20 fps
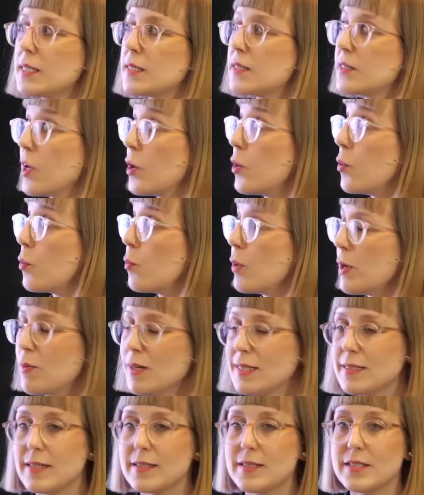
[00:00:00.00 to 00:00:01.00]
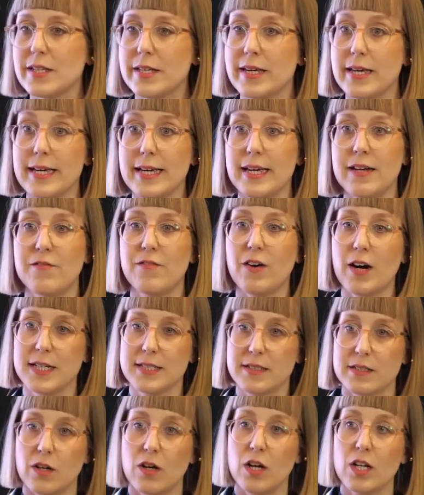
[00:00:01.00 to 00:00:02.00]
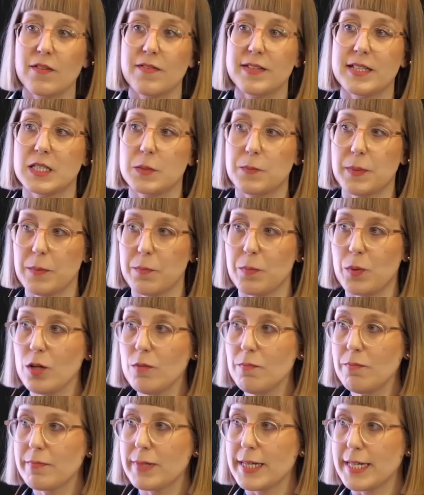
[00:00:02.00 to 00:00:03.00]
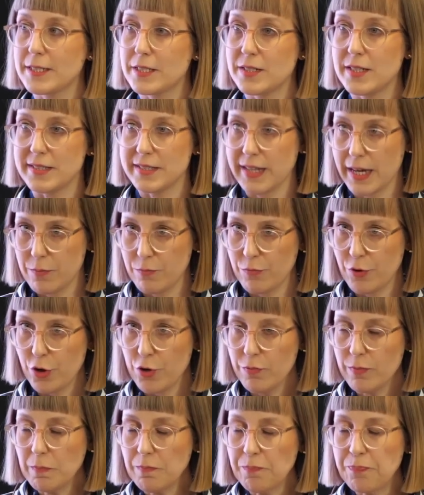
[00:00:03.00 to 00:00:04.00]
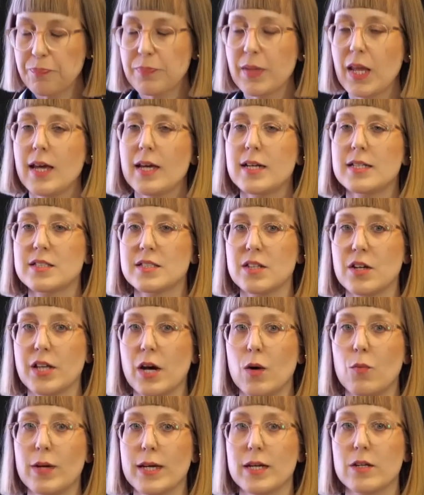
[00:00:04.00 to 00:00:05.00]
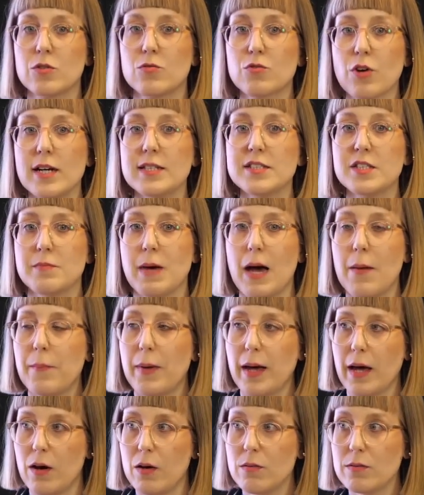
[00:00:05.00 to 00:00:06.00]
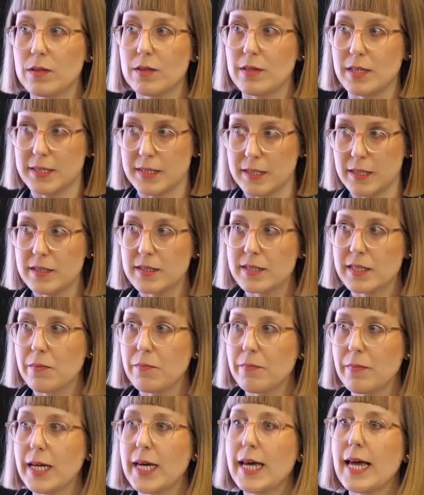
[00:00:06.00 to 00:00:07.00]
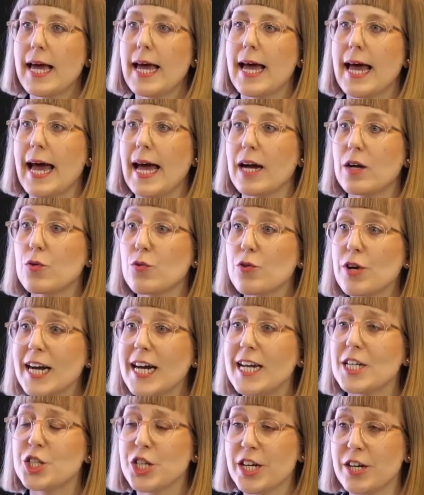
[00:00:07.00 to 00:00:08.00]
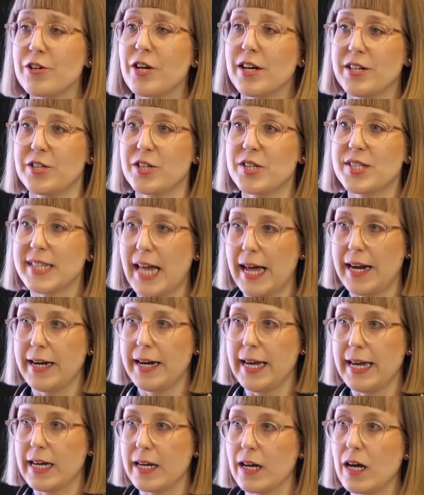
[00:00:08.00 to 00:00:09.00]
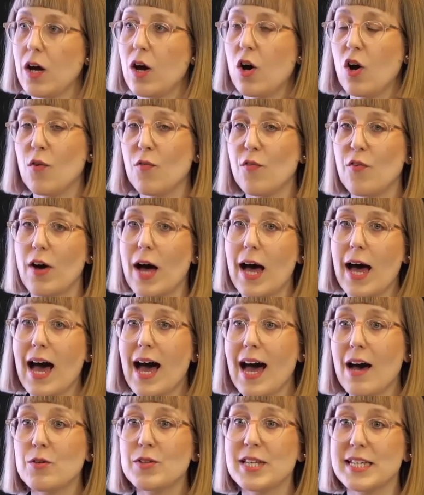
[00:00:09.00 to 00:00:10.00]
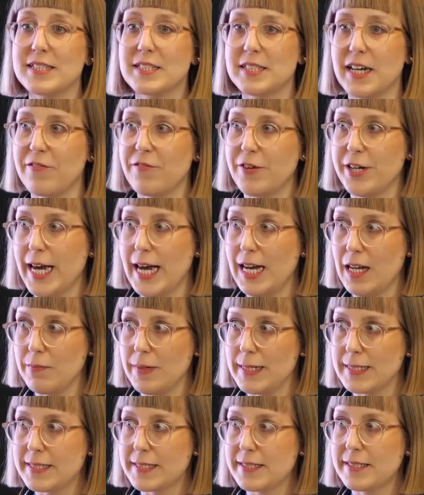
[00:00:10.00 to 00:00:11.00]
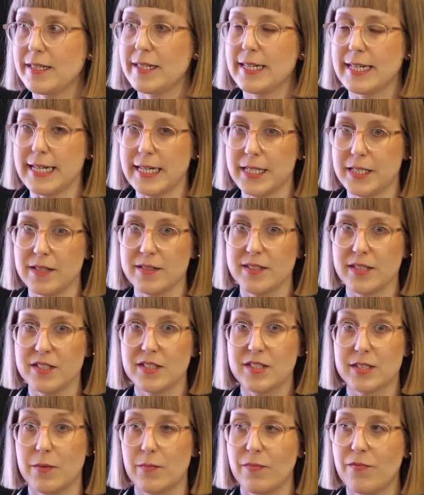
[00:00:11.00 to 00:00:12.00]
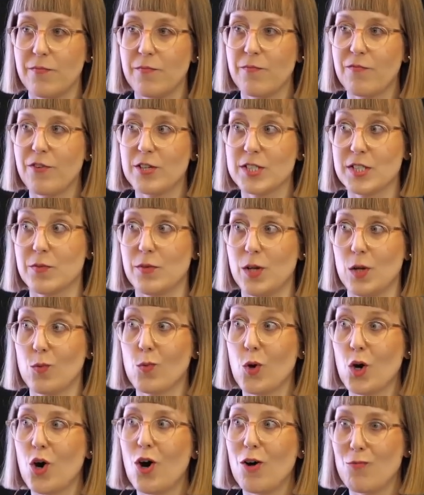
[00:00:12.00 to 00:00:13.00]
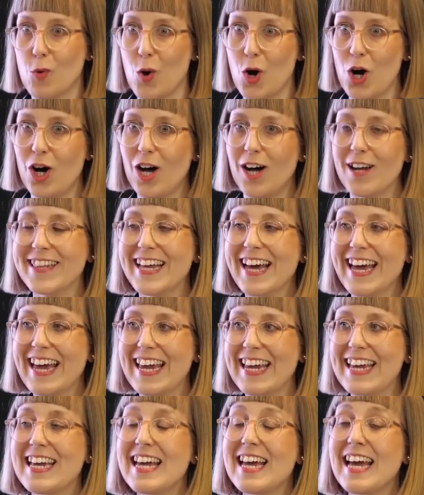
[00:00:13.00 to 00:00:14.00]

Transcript: So we wanted to invite all of these people into the same room so that we could try to map out the system and create a shared understanding of how these different elements in the system, first of all, what are they?